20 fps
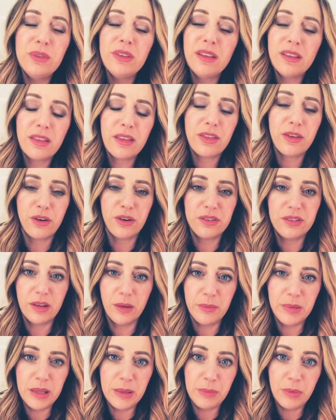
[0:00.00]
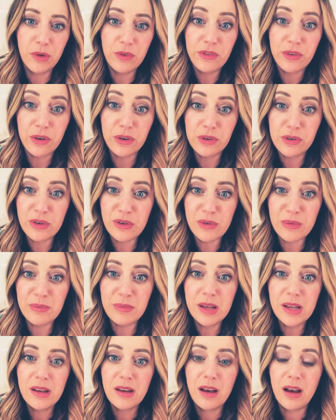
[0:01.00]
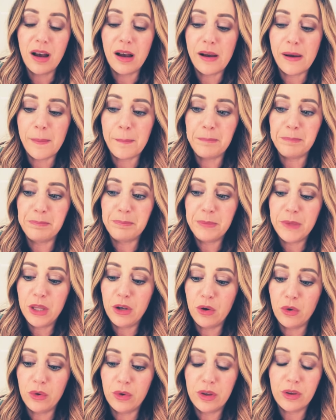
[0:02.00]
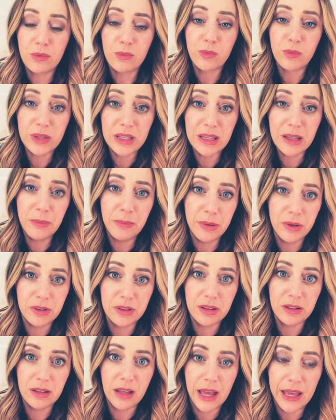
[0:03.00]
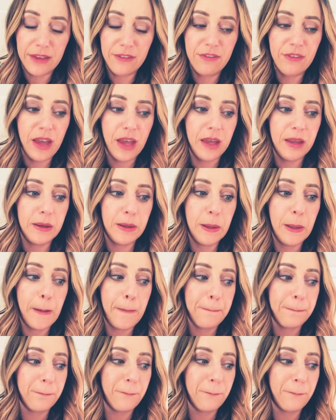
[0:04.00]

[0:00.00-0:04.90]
think that there are some people for whom, um, you know, you can really build a life and